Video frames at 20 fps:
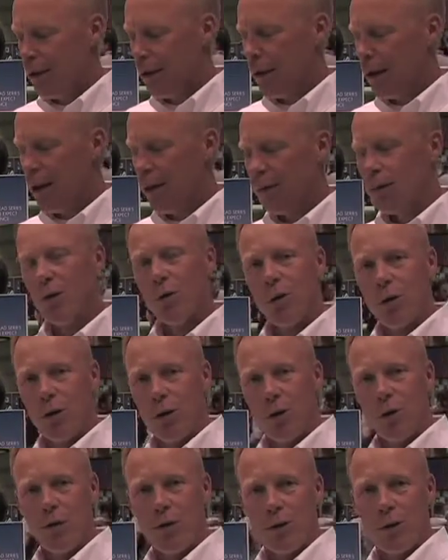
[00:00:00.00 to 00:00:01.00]
they have to
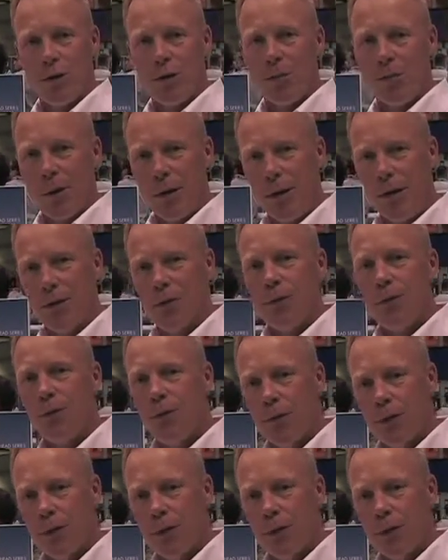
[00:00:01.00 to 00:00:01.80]
reduce the speeds and